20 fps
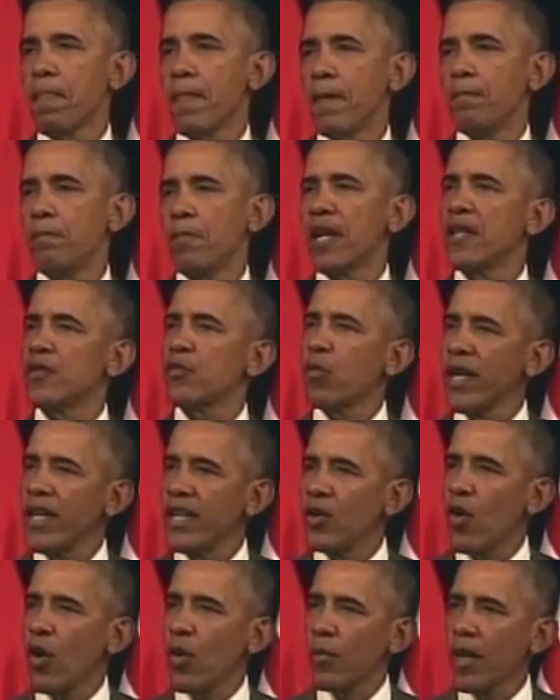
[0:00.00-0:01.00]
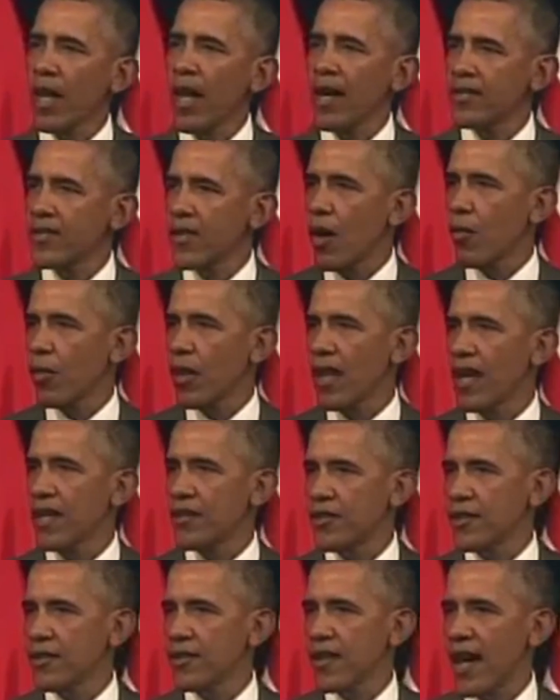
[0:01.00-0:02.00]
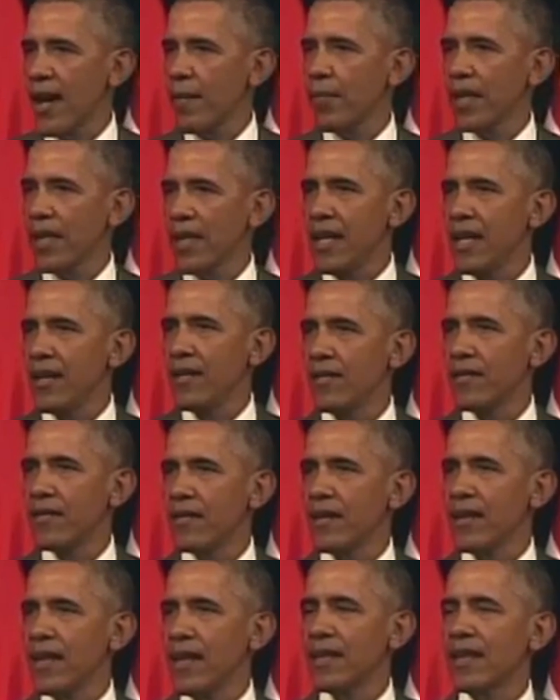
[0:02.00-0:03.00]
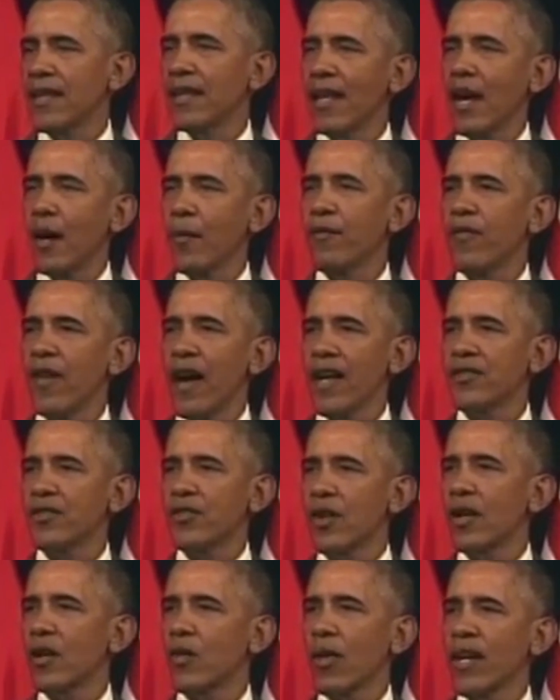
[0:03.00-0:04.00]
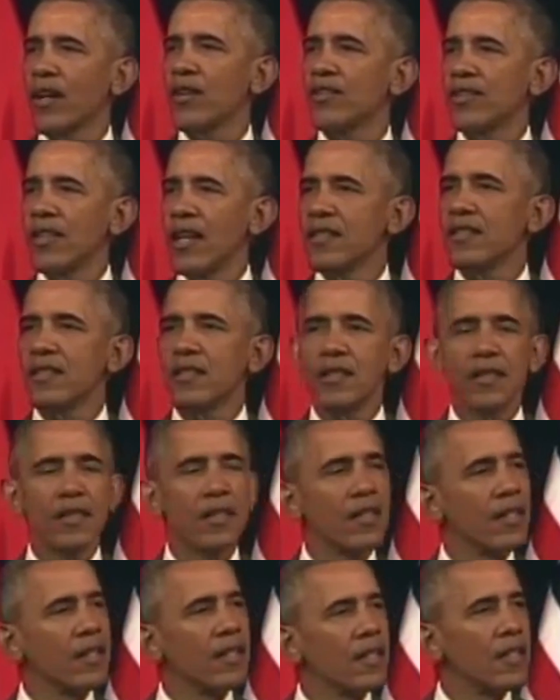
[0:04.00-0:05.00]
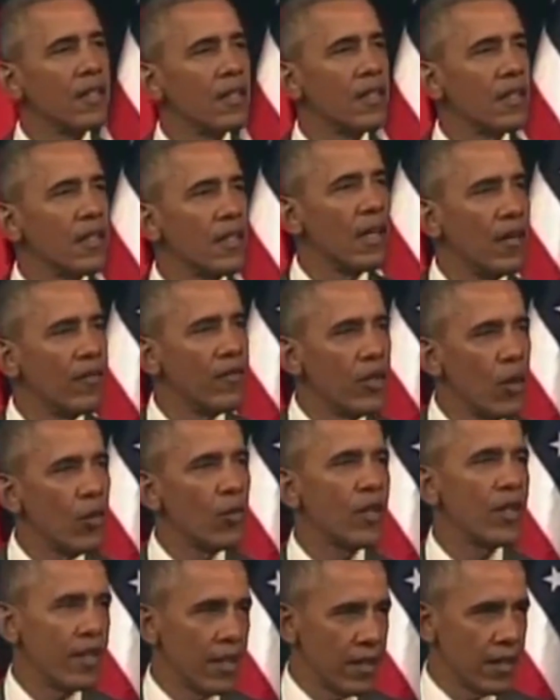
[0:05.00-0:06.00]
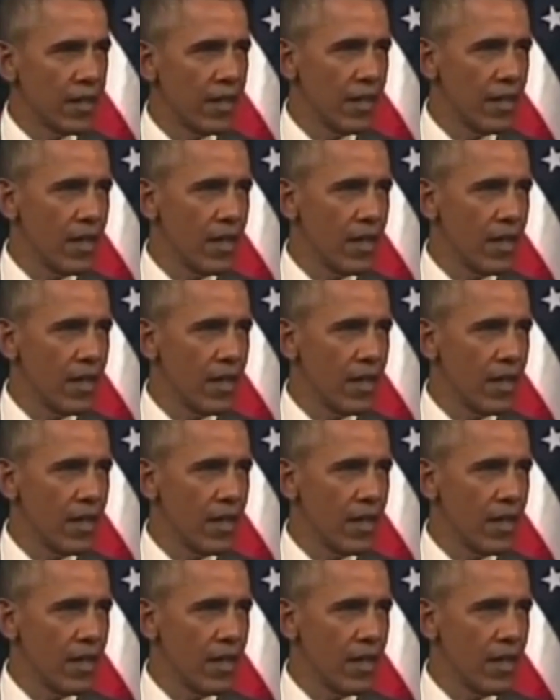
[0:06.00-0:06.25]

But as we normalize our relations, I believe it can help foster a greater sense of unity in the